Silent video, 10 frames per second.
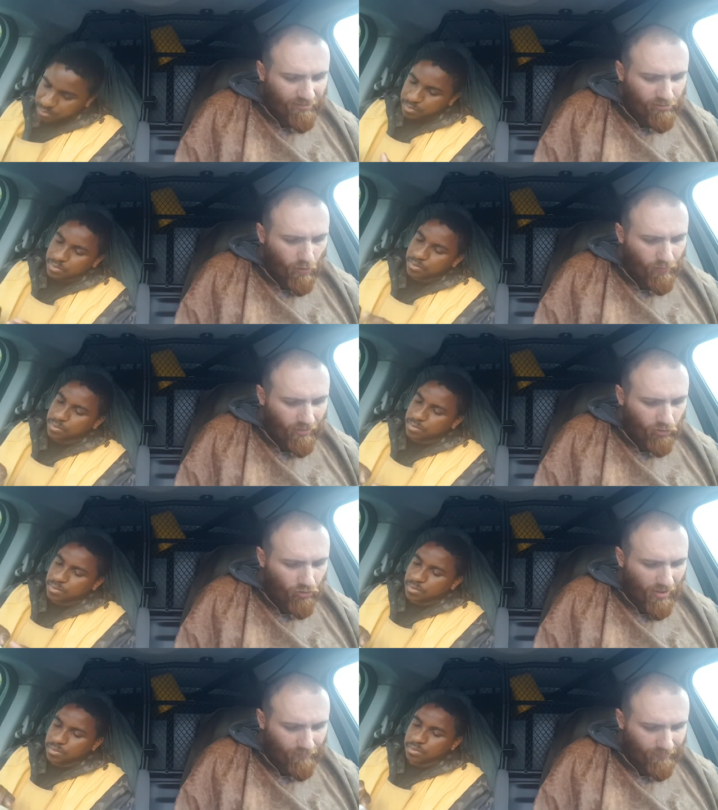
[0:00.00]
Speaker 1: soul in
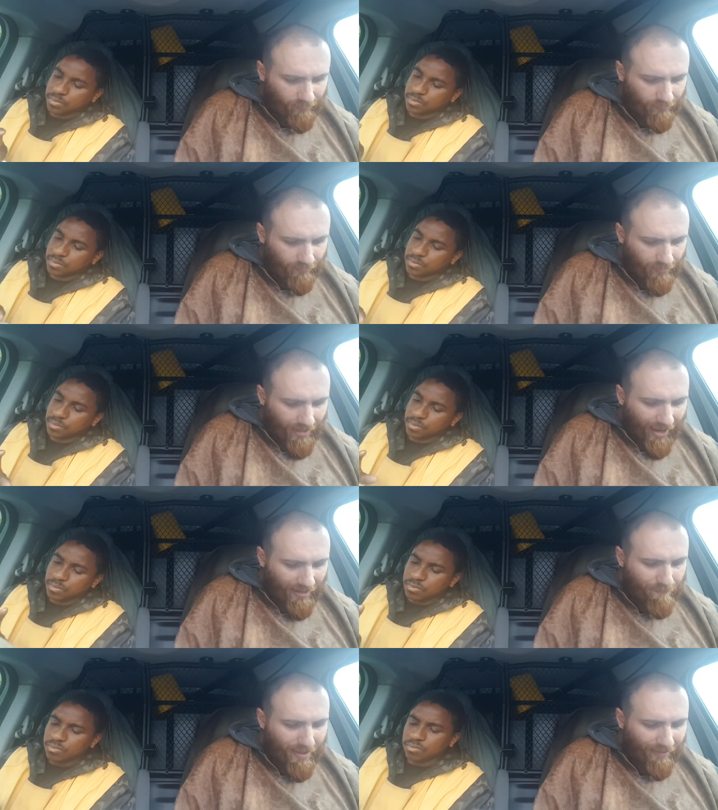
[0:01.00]
drought,
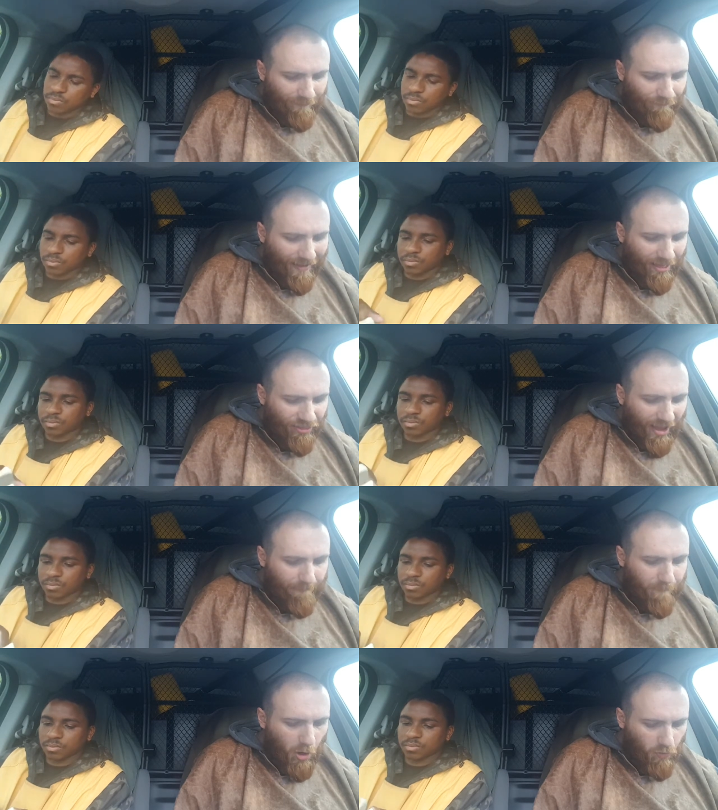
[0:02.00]
and mm. make fat thy
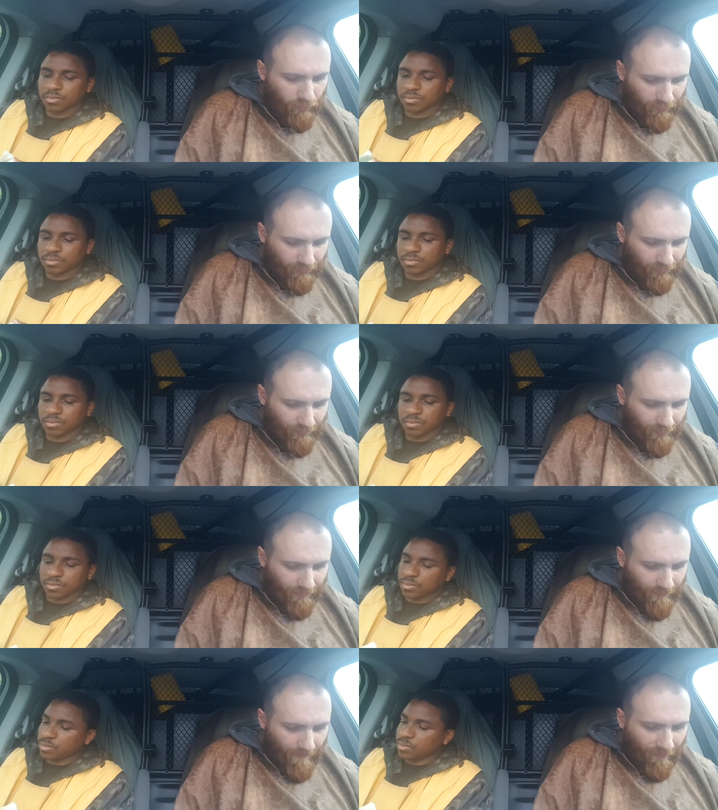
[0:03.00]
bones.
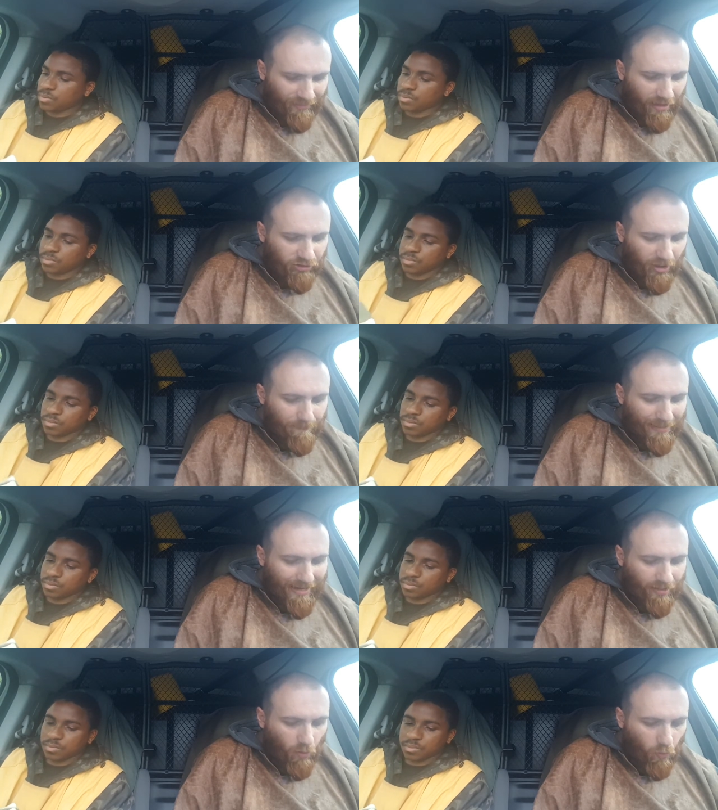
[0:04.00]
And thou shalt be
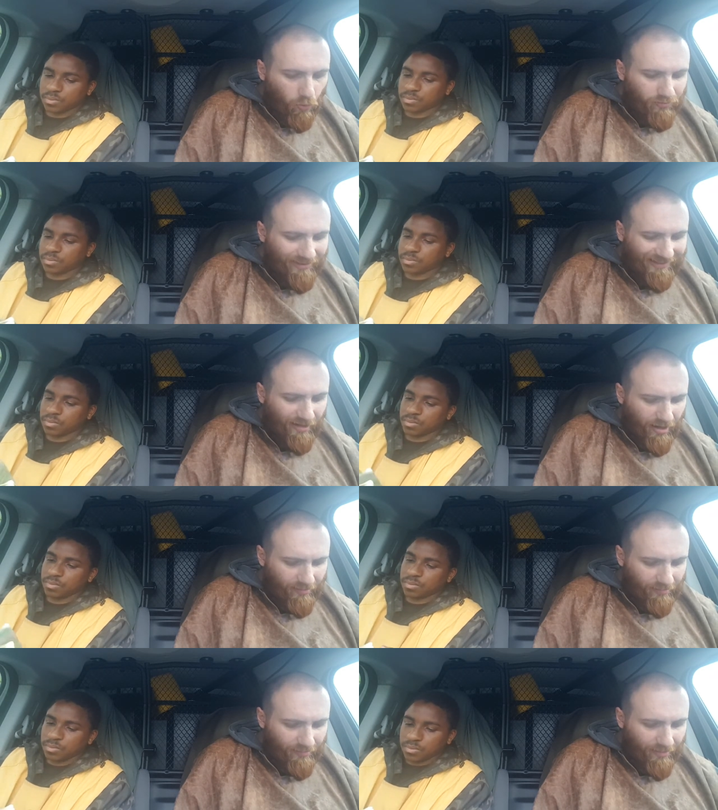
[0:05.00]
like a watered
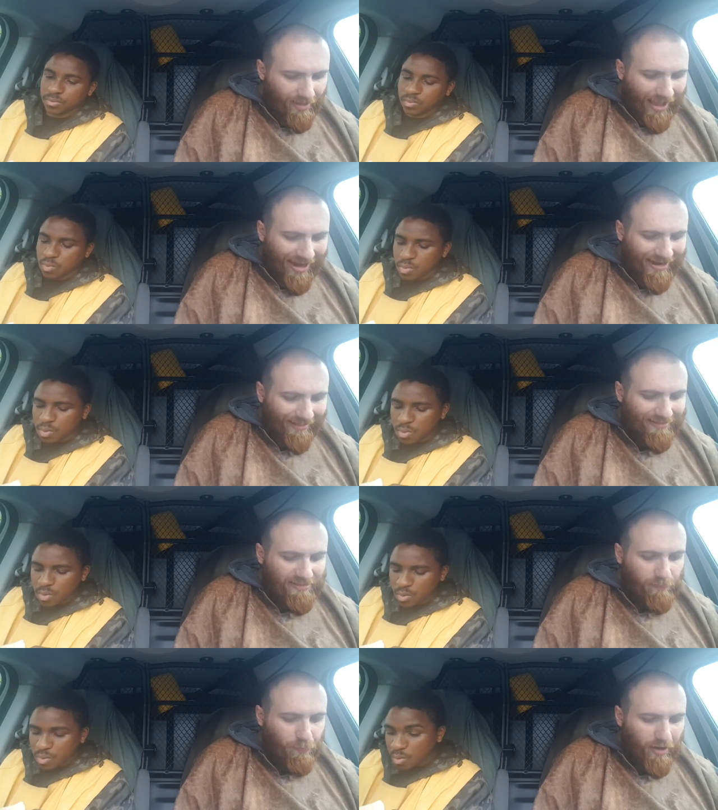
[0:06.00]
garden, and like Ooh.
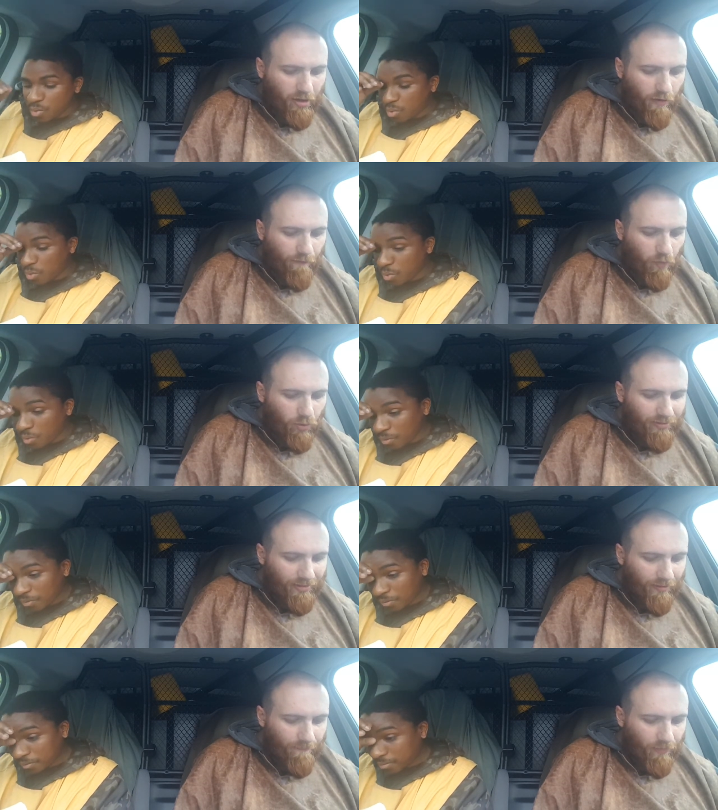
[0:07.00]
a spring of
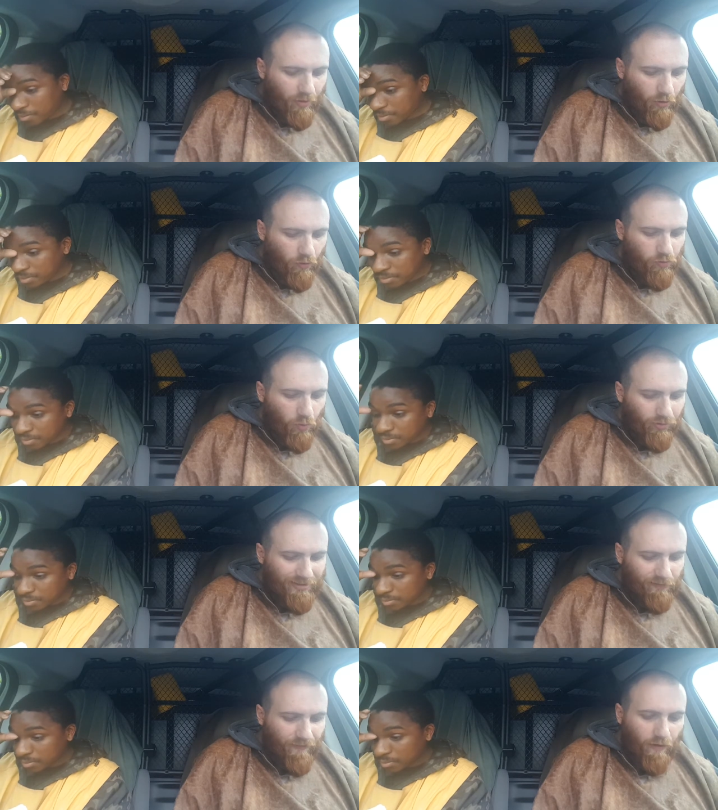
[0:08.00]
water, whose
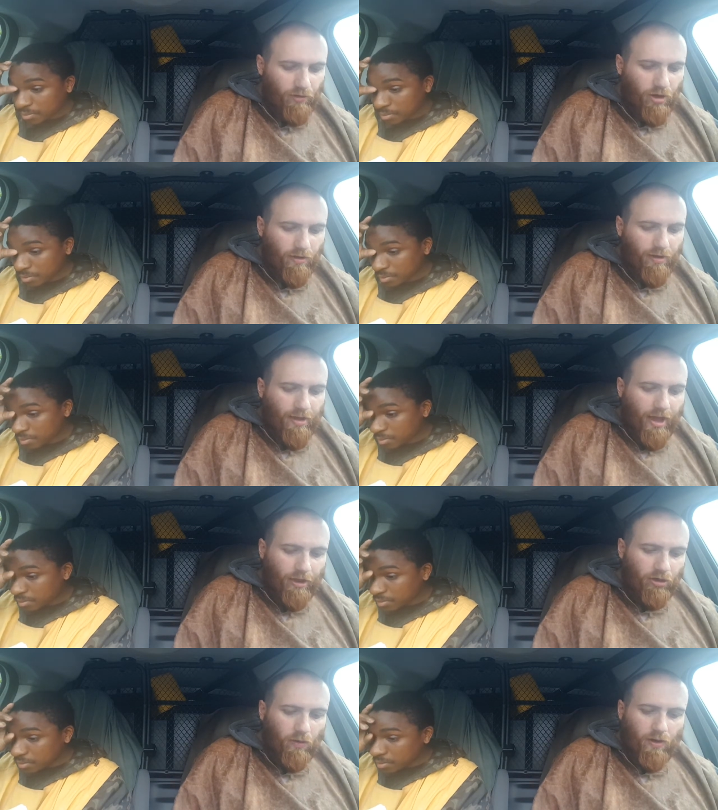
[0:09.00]
waters fail not.
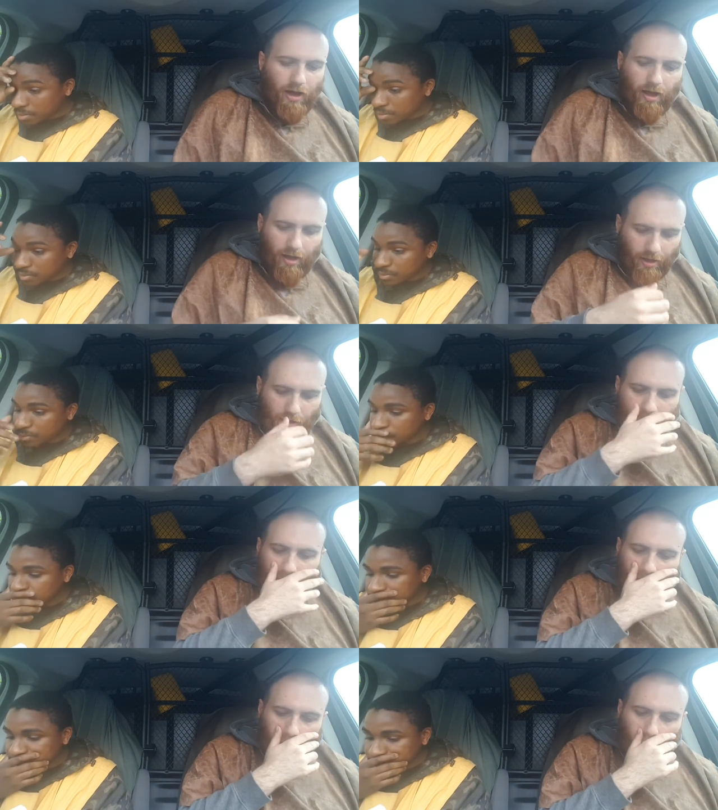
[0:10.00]
And you know what? Um,
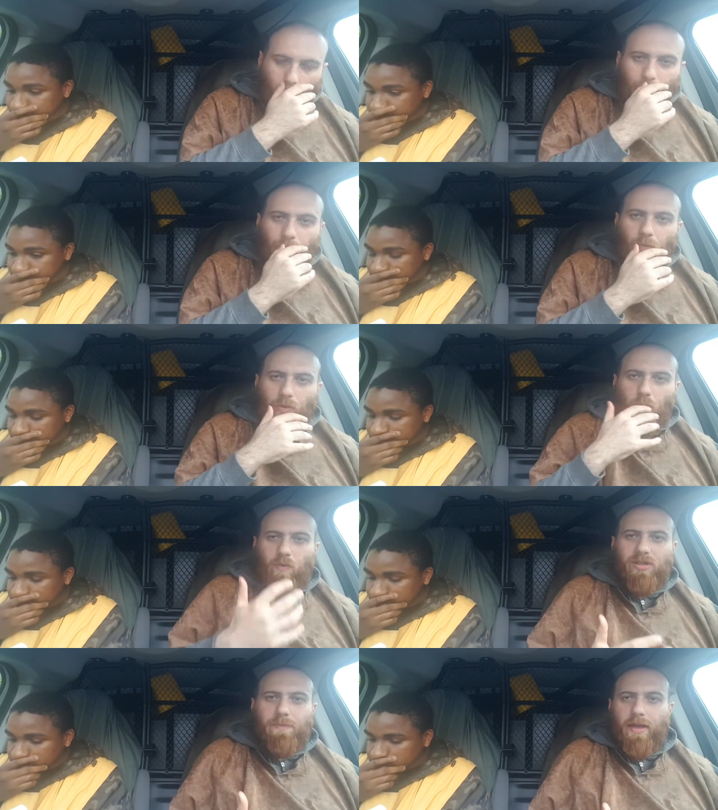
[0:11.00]
you know, with, with, all
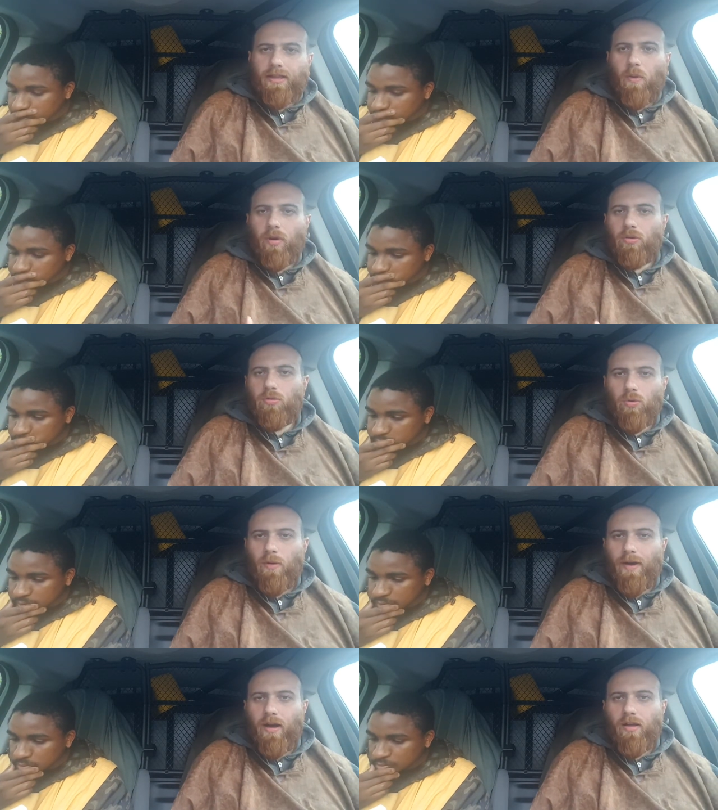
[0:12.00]
respect, I wanted to talk
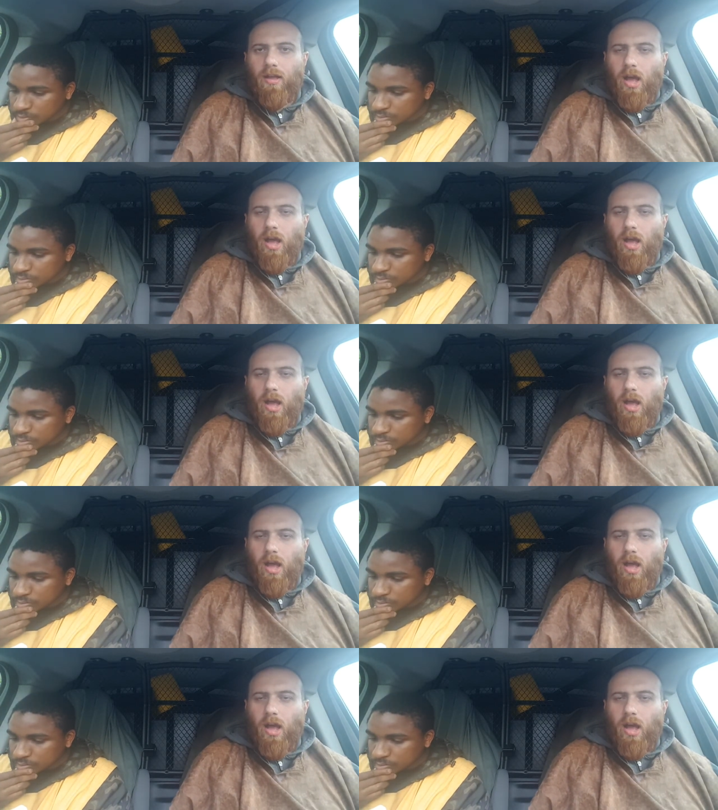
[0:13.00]
about